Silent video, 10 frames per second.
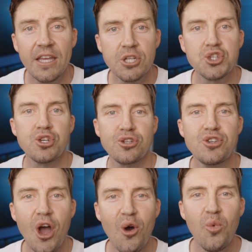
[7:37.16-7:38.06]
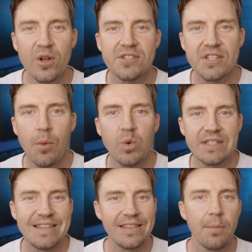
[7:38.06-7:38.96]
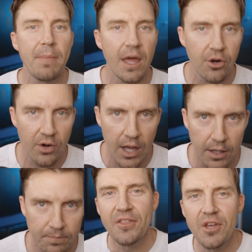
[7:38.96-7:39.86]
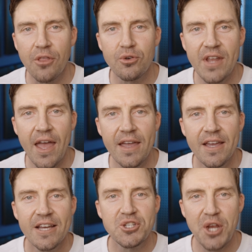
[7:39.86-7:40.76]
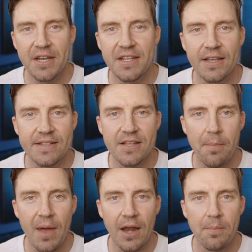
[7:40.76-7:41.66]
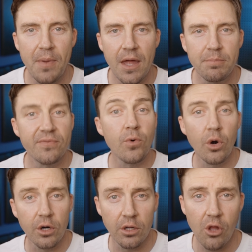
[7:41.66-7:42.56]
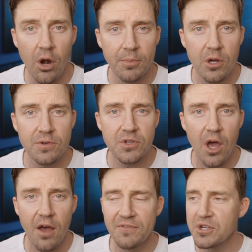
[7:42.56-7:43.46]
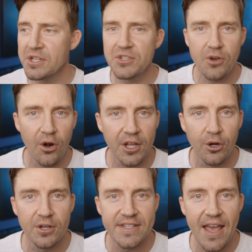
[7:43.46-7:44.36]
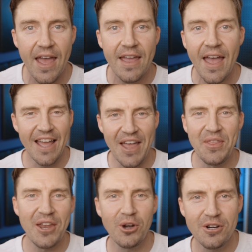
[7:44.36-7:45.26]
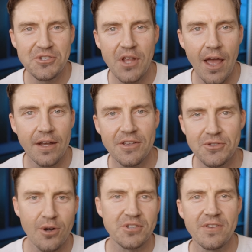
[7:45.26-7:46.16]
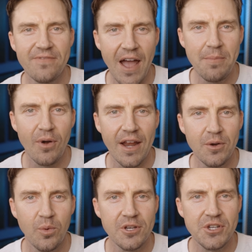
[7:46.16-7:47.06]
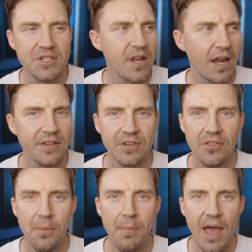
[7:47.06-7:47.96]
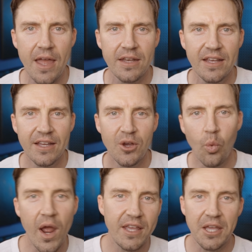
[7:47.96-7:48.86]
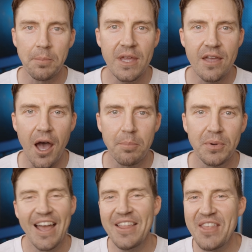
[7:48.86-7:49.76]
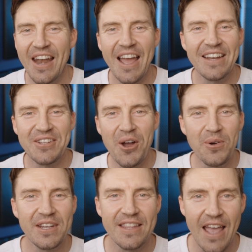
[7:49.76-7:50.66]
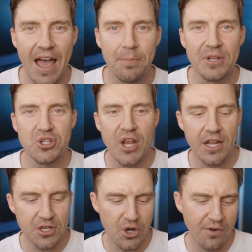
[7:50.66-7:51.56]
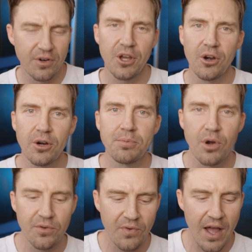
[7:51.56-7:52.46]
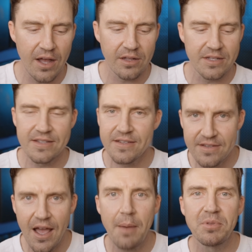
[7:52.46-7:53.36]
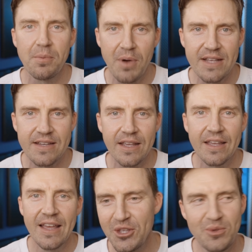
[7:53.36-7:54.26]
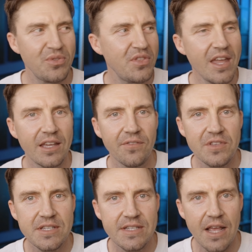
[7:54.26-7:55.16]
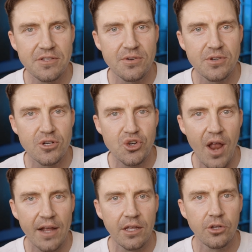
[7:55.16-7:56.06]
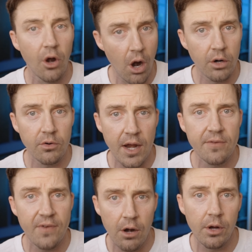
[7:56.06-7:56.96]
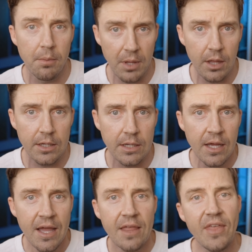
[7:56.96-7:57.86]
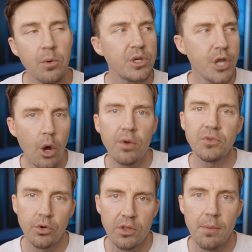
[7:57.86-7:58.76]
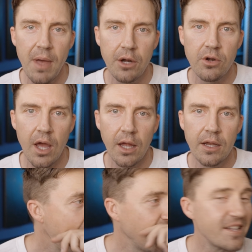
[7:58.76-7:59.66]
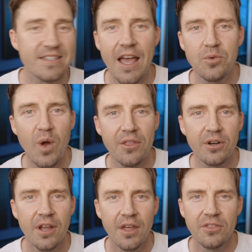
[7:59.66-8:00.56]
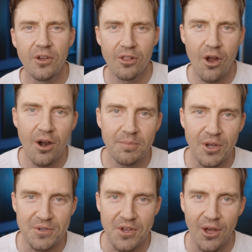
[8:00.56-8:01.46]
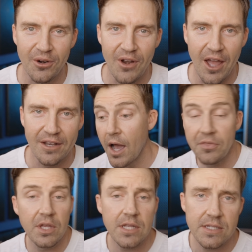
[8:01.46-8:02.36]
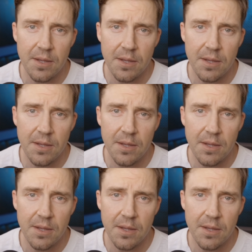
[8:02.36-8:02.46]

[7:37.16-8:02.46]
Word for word: it should know when someone's in the bed or not. The other day, Chanty gets up out of bed before her alarm goes off, she's starting her day, and then her side starts to vibrate when she's not even in the bed, waking me up. And then I had to go into the app and change over to her profile and stop the buzzing. You'd think if the sensors are tracking your heart rate variability, they would know if you're in the bed or not and decide whether the alarm goes on or not. I think that's